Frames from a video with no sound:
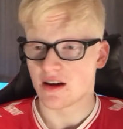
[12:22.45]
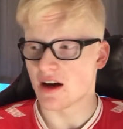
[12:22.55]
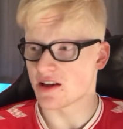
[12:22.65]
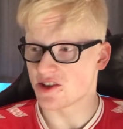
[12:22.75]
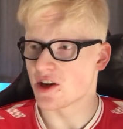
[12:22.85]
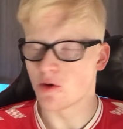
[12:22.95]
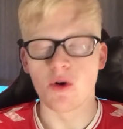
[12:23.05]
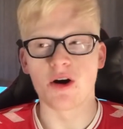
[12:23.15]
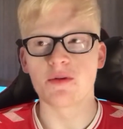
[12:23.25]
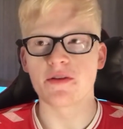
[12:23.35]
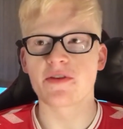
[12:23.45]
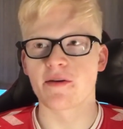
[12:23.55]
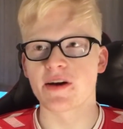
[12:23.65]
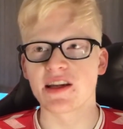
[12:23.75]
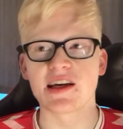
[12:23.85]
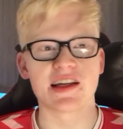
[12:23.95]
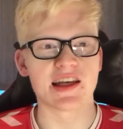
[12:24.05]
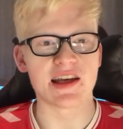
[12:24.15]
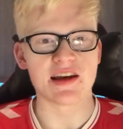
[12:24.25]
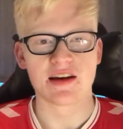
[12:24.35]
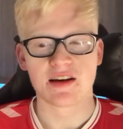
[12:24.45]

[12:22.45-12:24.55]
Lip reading: And you know what? We very nearly